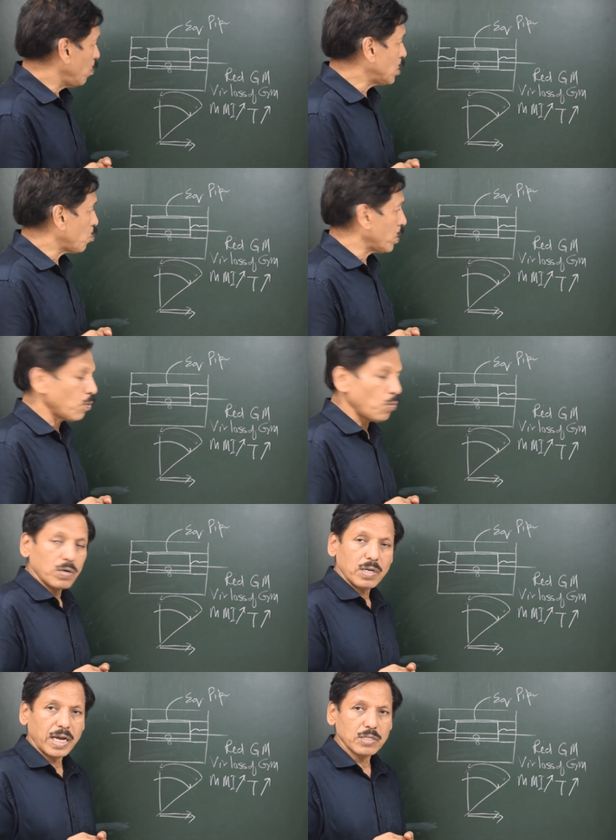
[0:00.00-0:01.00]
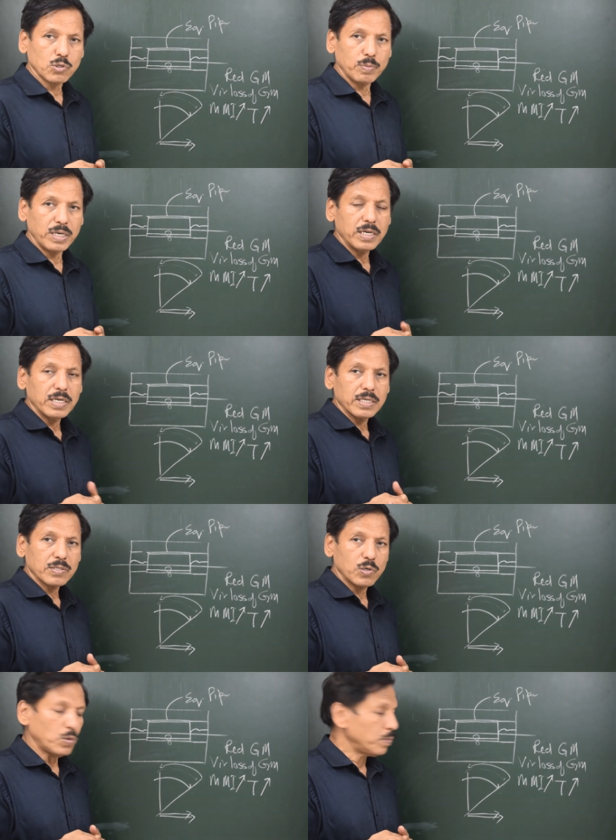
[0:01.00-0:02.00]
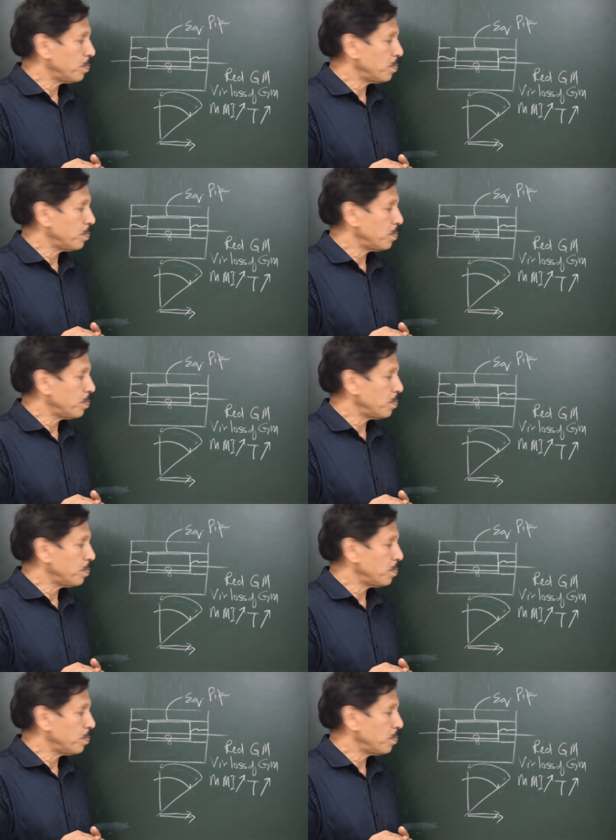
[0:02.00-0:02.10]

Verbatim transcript: which way the water has to be thrown.